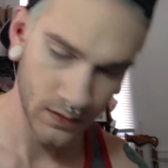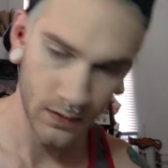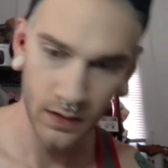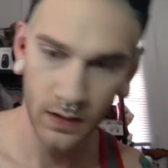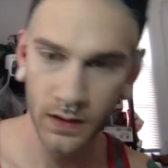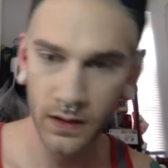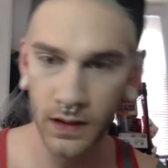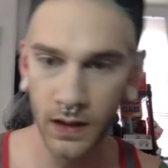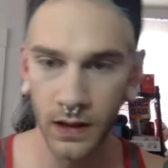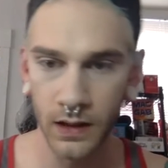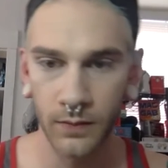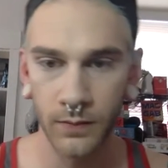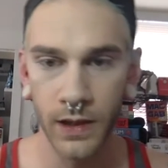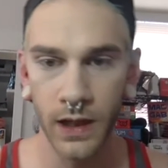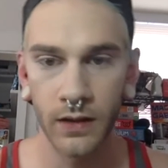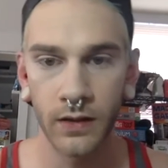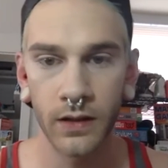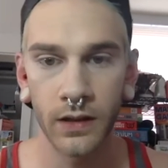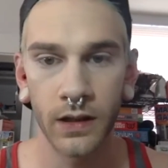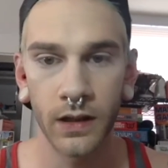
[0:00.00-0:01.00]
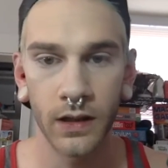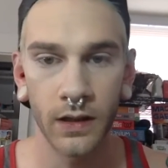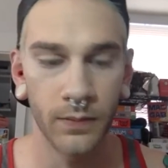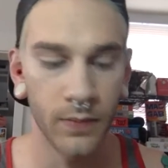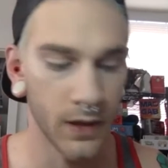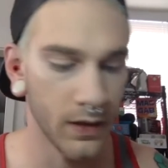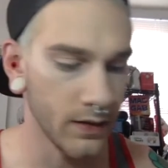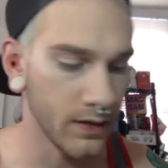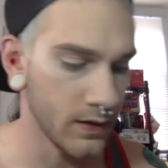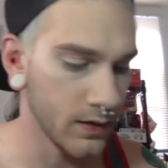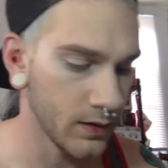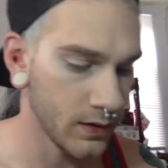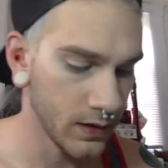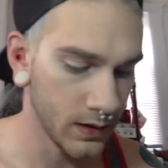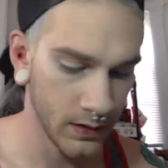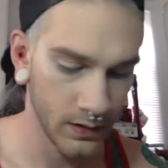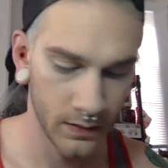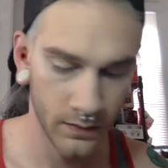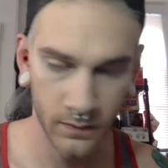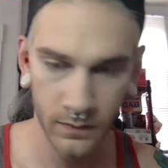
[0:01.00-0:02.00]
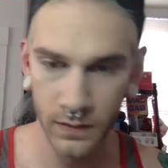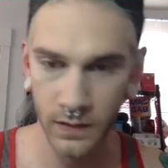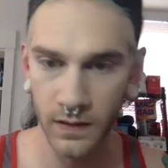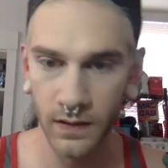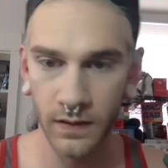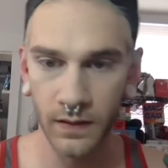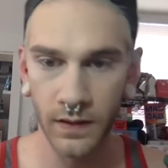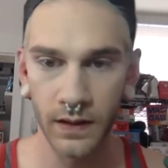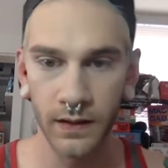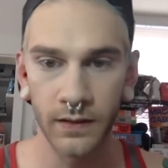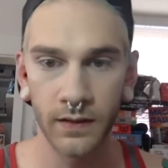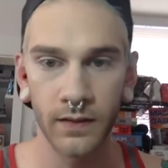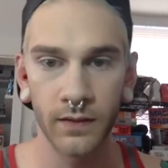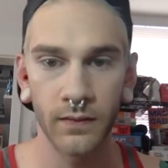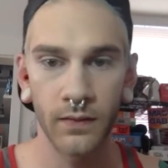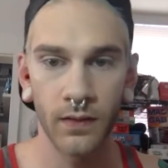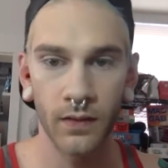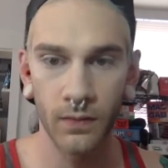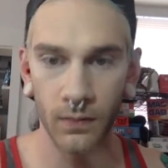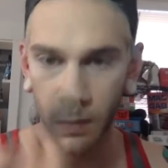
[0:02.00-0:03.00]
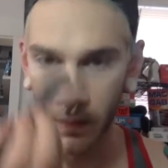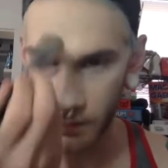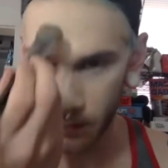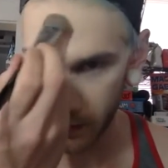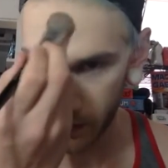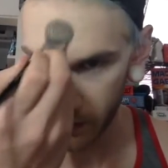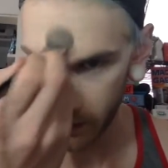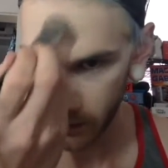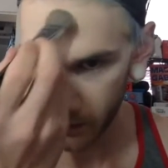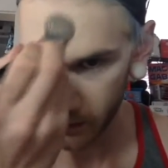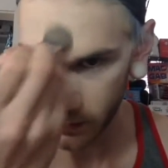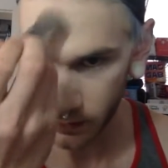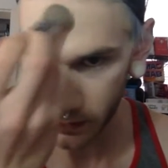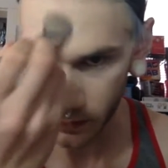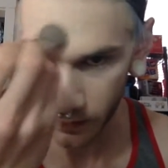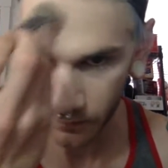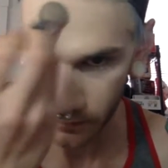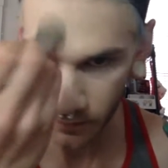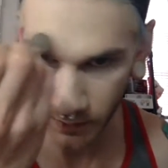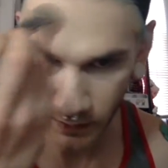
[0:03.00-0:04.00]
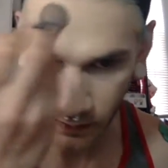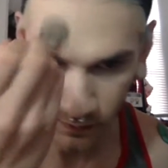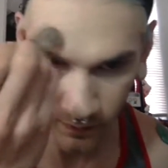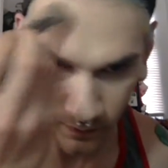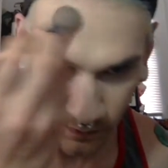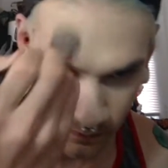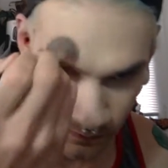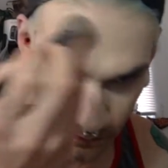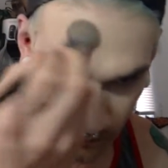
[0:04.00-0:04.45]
setting powder kind of person. I just like to throw it on the whole entire face.